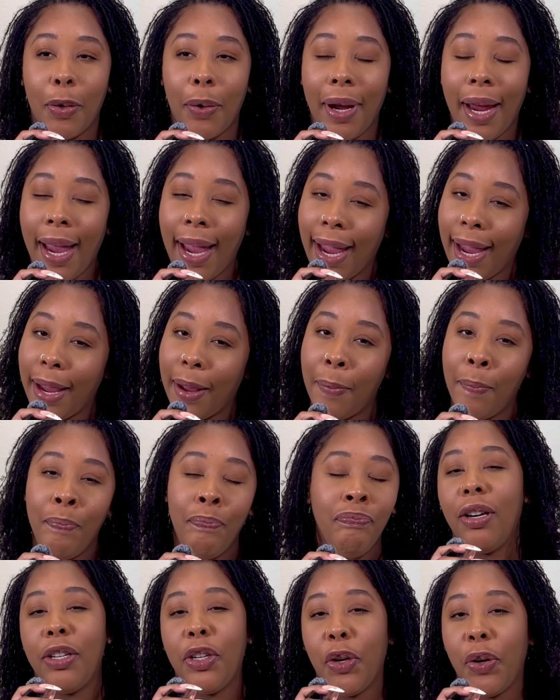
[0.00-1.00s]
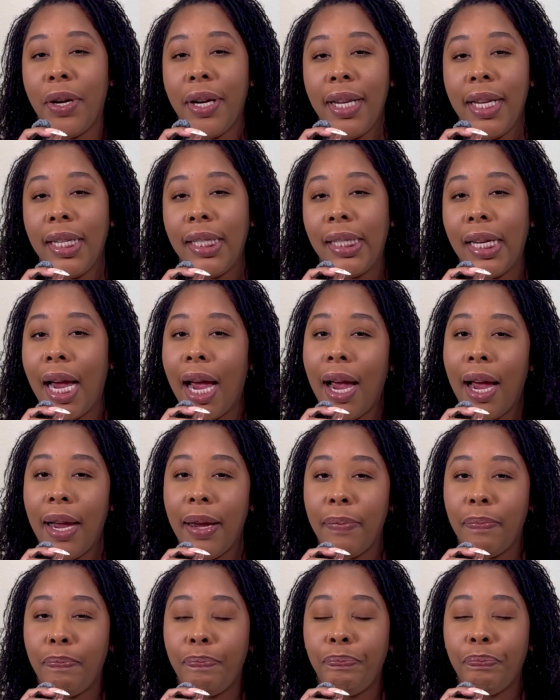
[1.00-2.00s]
Okay, during this
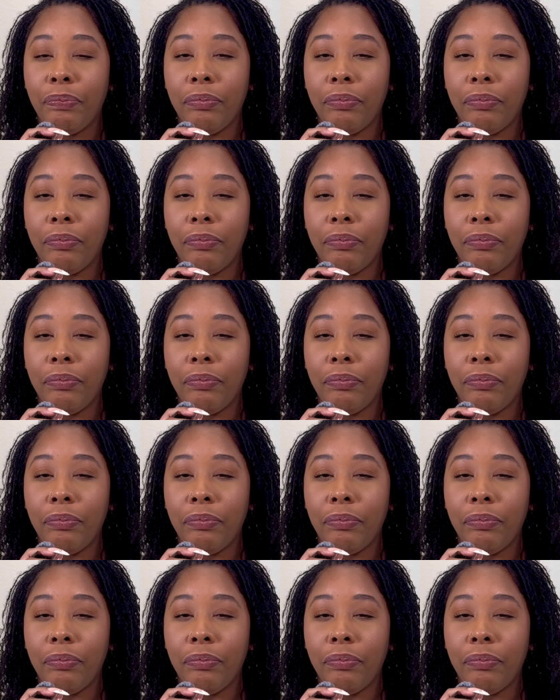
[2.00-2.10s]
time,